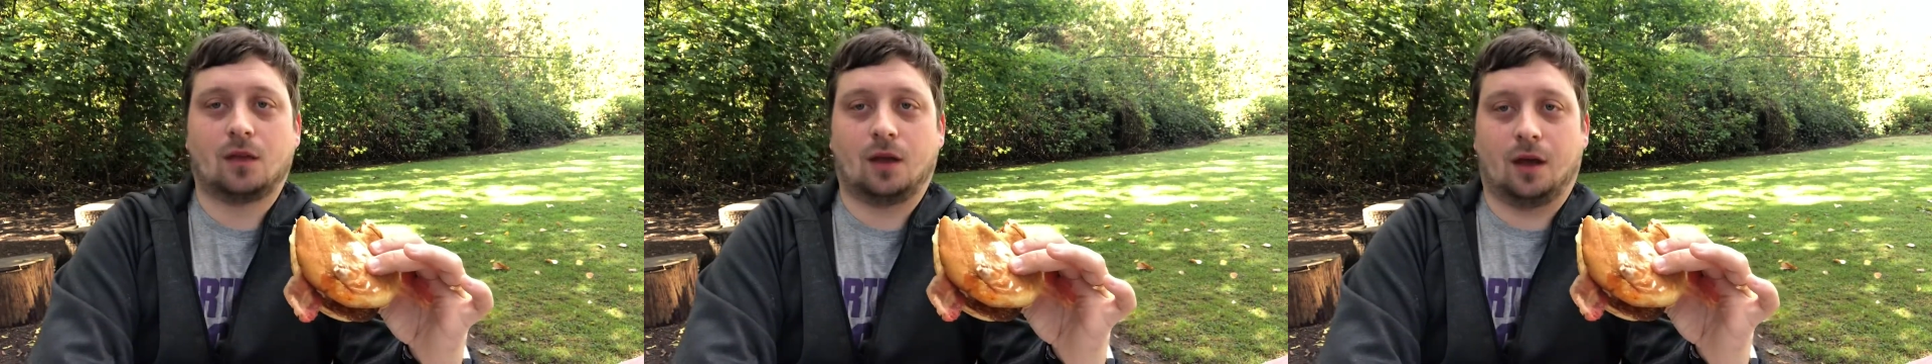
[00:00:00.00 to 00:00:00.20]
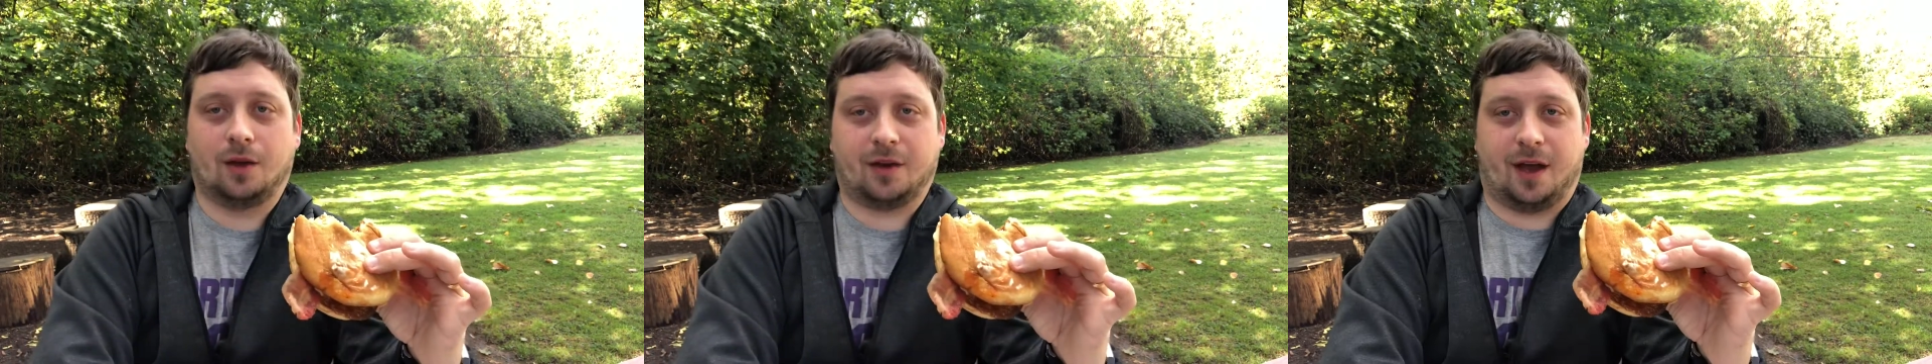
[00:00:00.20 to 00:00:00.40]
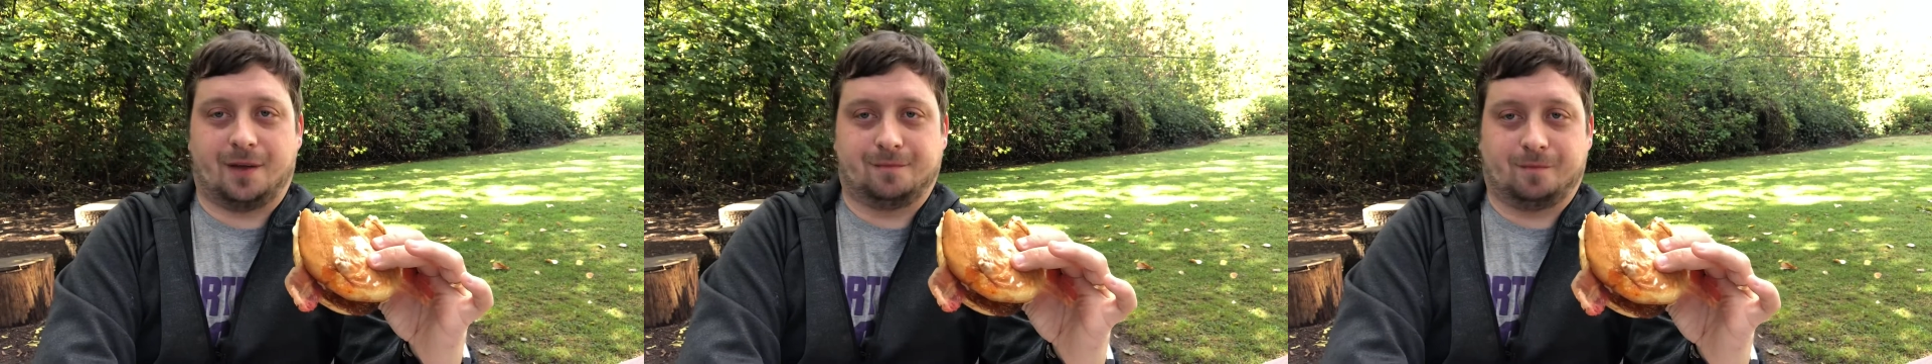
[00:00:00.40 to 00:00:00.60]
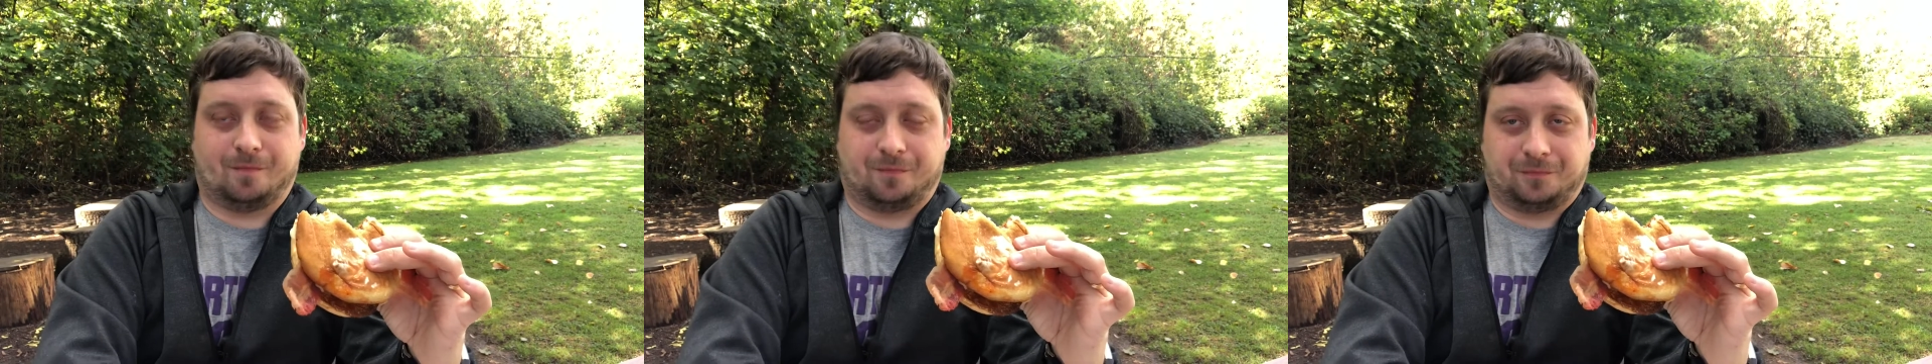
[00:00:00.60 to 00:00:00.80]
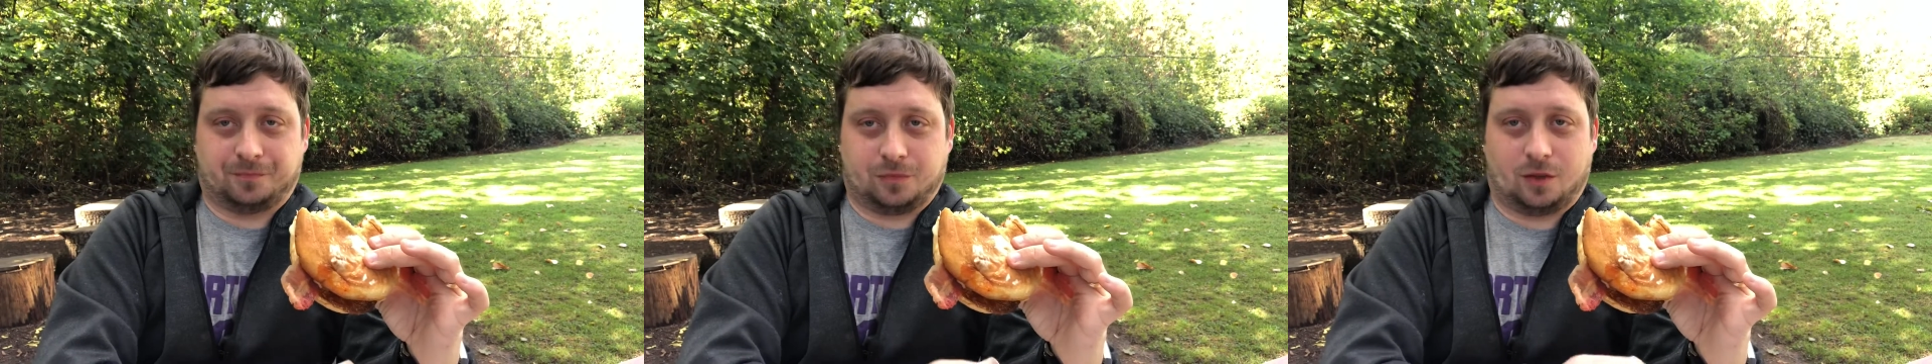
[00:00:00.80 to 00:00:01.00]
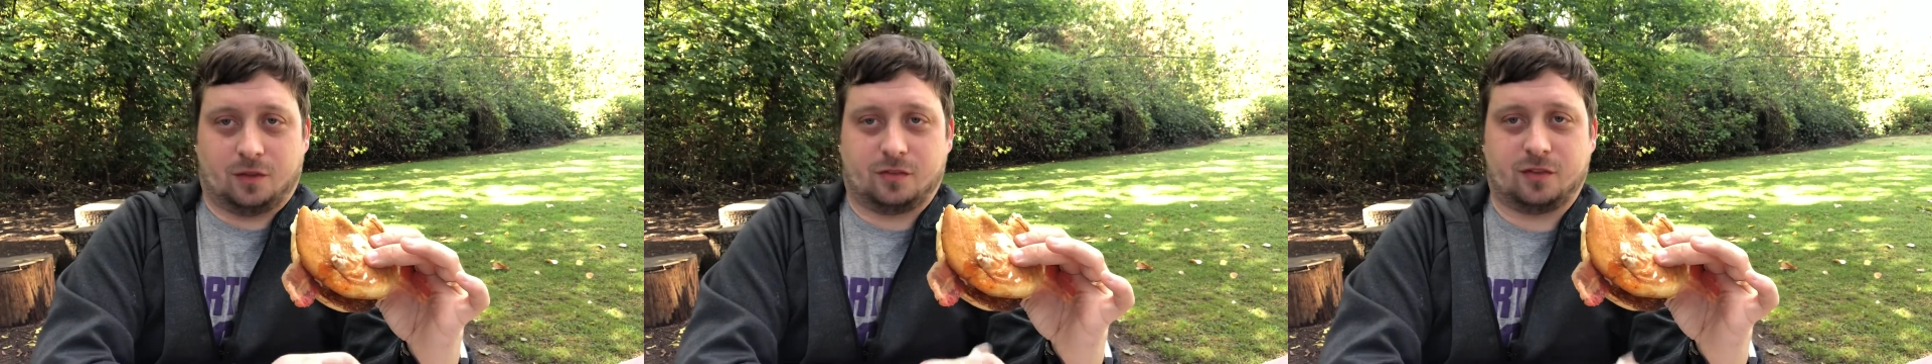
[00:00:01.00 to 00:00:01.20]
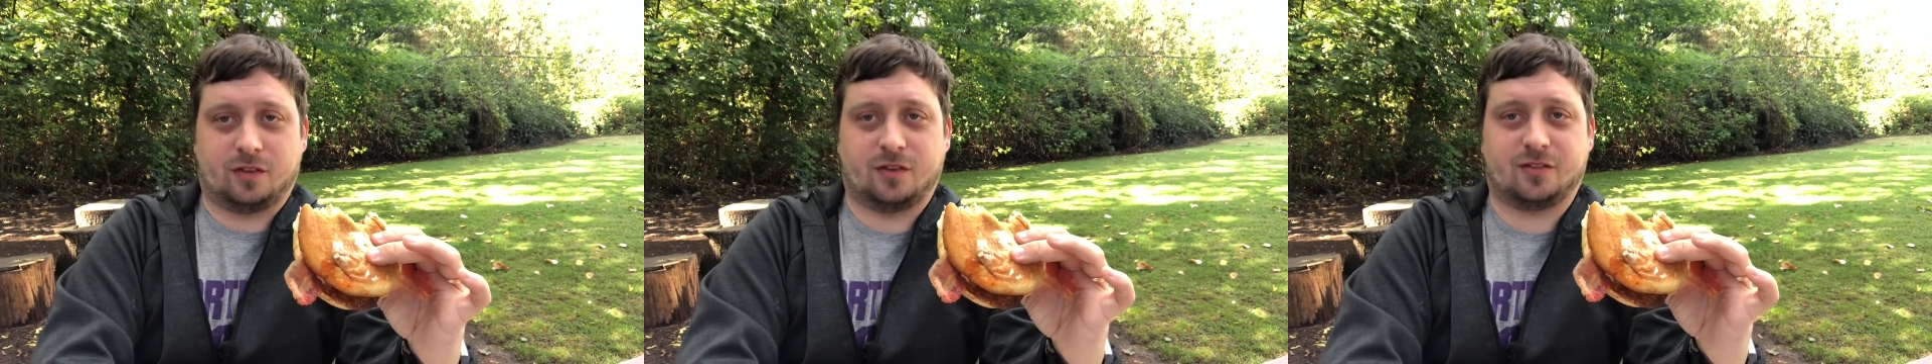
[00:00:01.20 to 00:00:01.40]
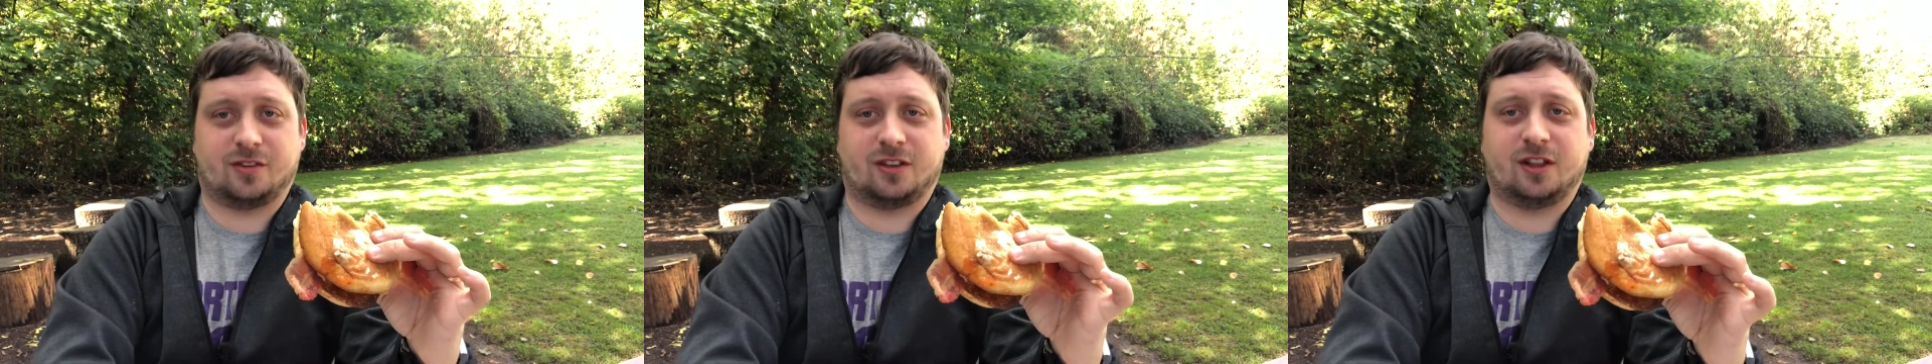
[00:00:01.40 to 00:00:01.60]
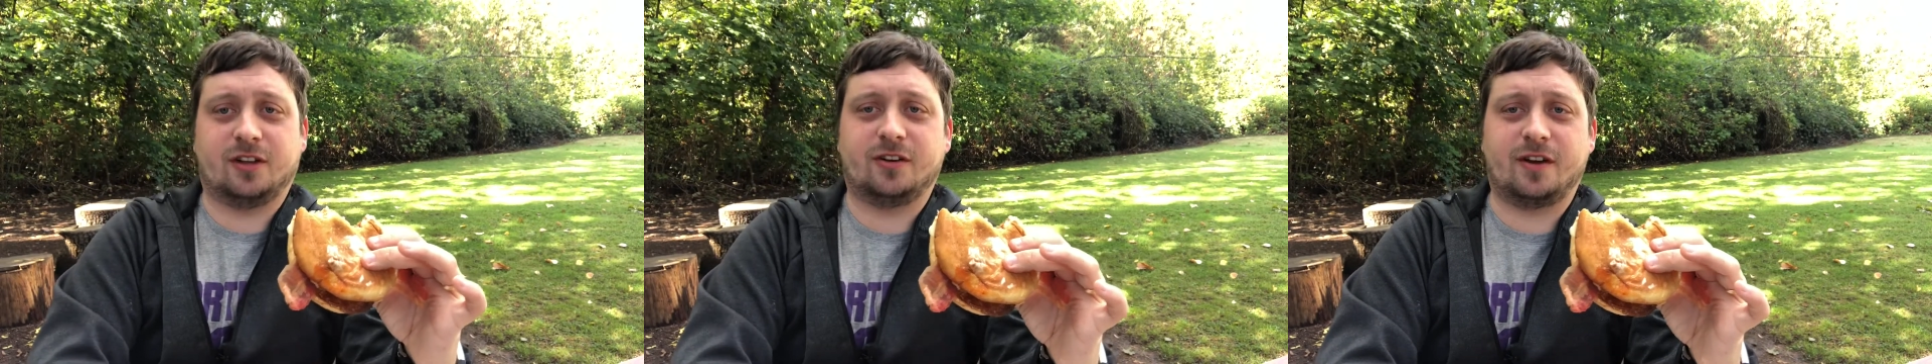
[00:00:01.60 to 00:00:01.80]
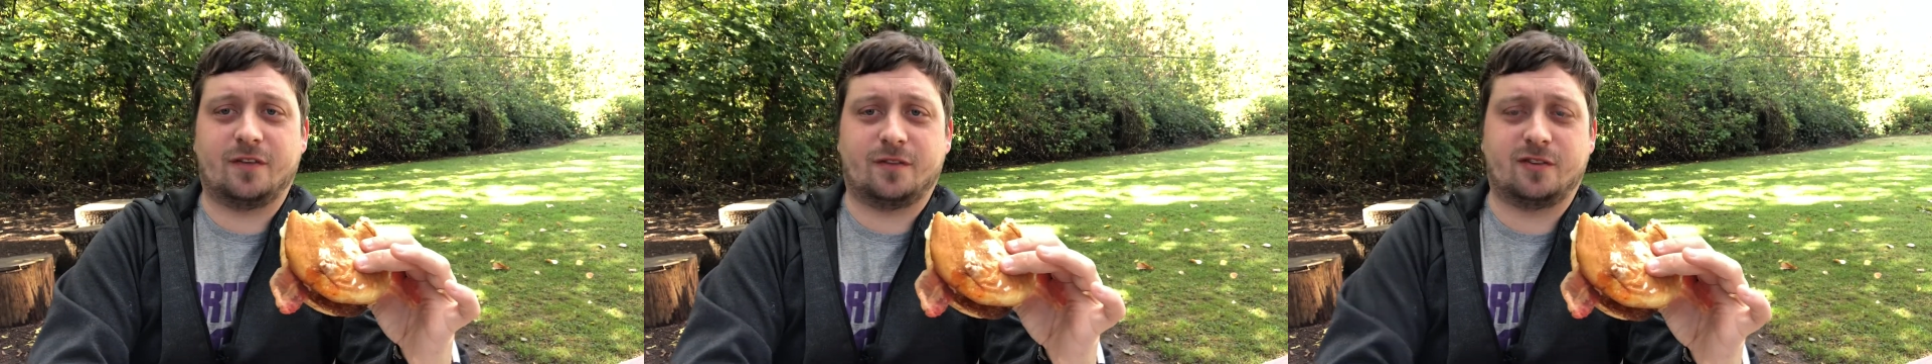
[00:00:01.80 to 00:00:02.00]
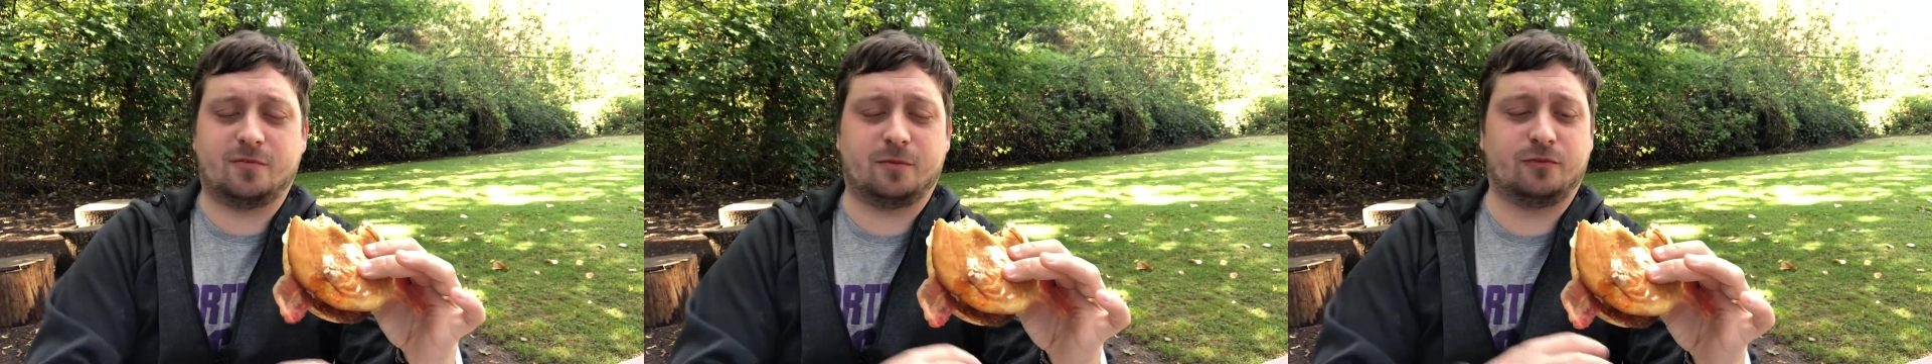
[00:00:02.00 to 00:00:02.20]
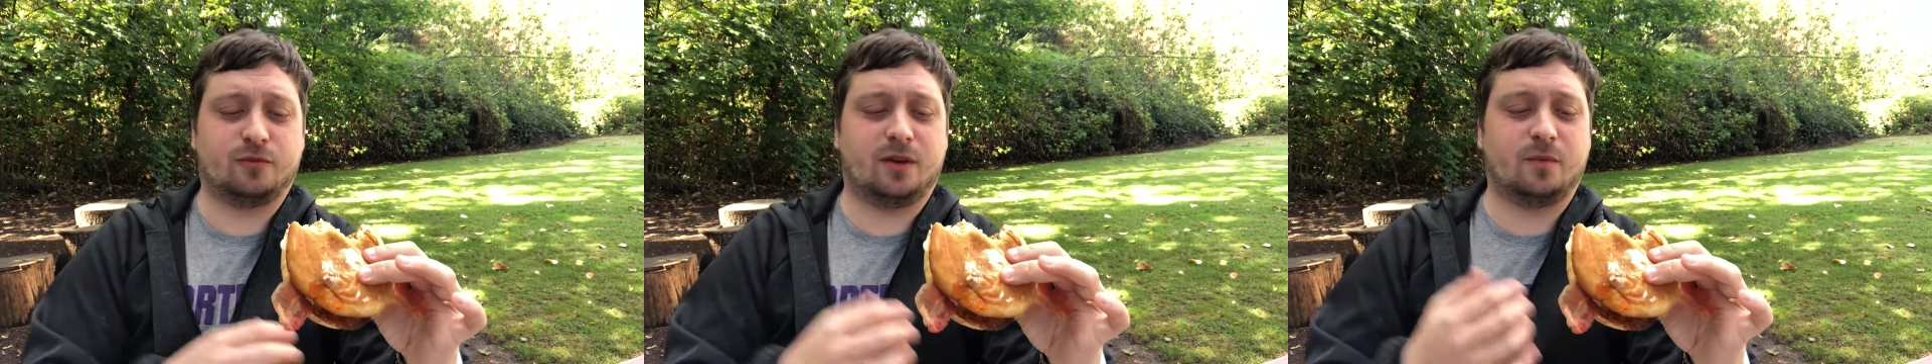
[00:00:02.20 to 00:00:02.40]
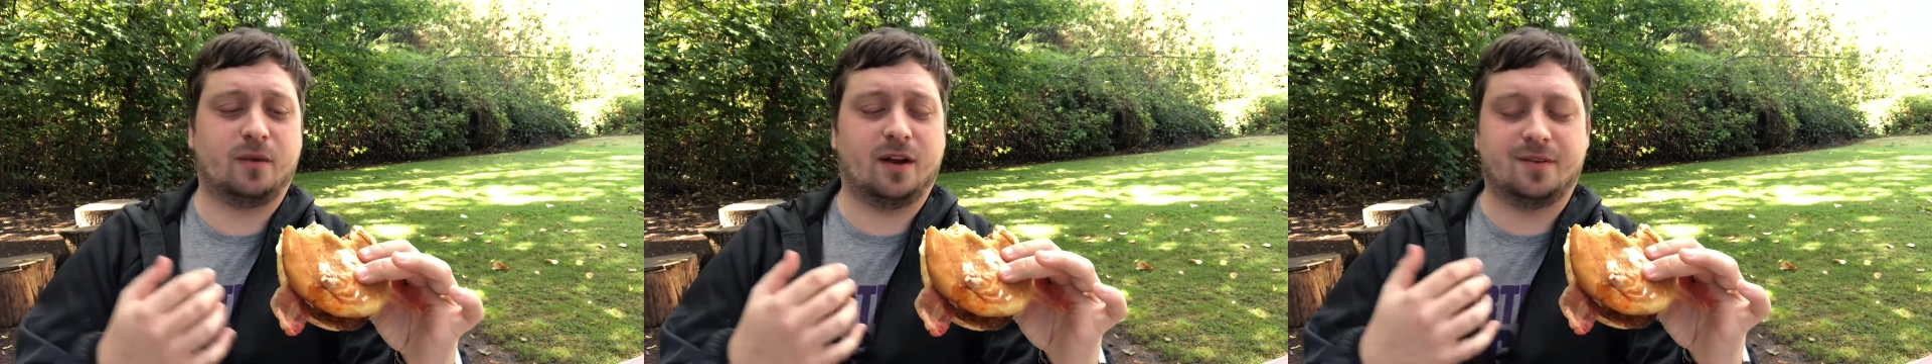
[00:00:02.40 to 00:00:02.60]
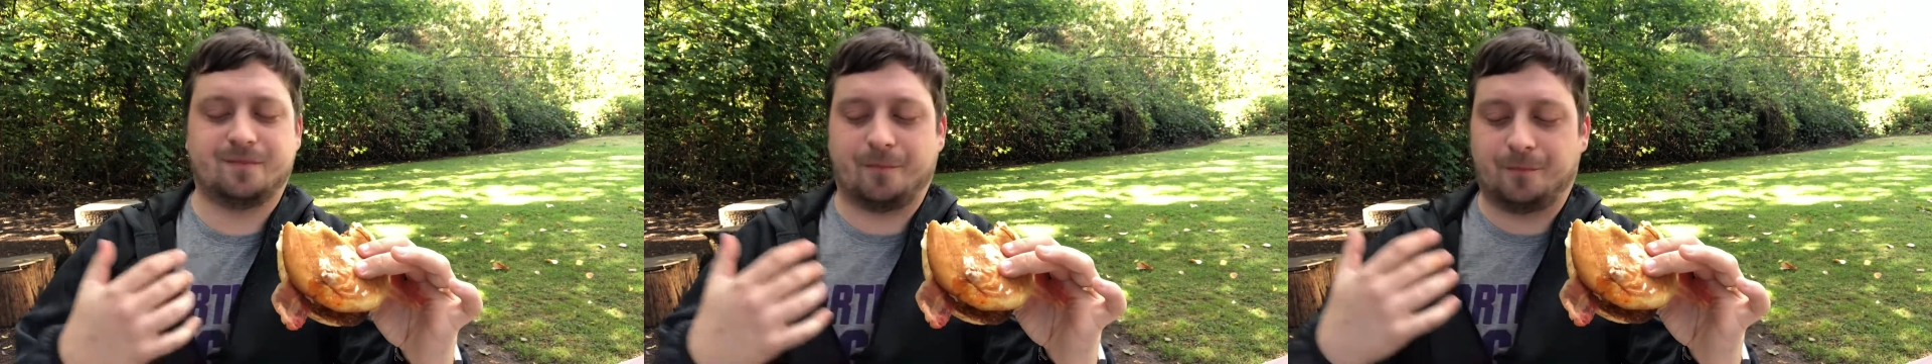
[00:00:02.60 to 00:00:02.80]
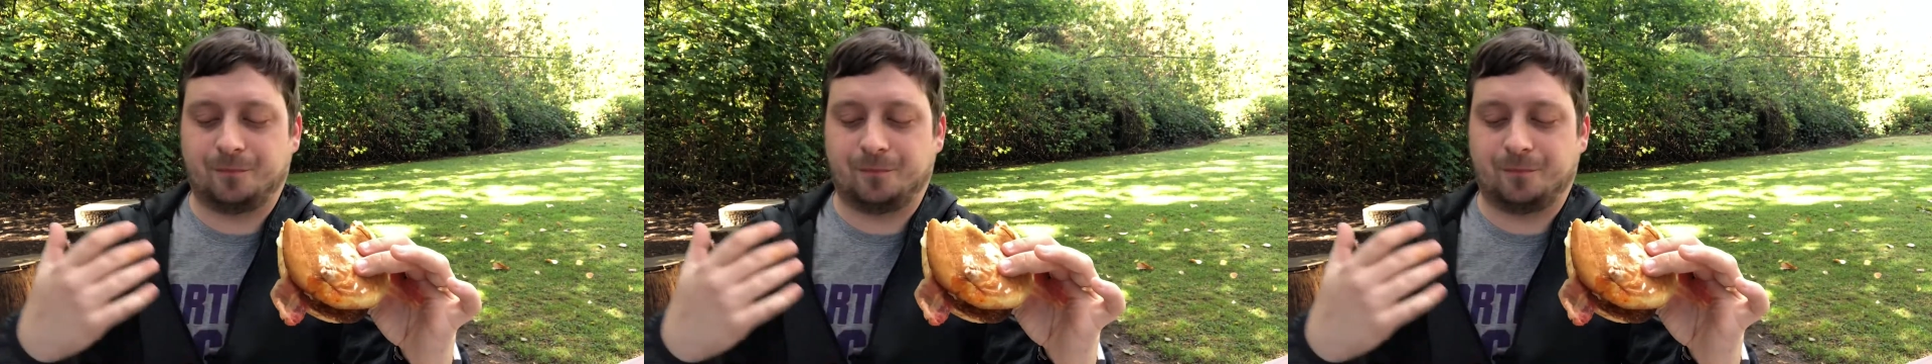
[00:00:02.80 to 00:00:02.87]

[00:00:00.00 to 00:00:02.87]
Okay, so there's a clear difference between what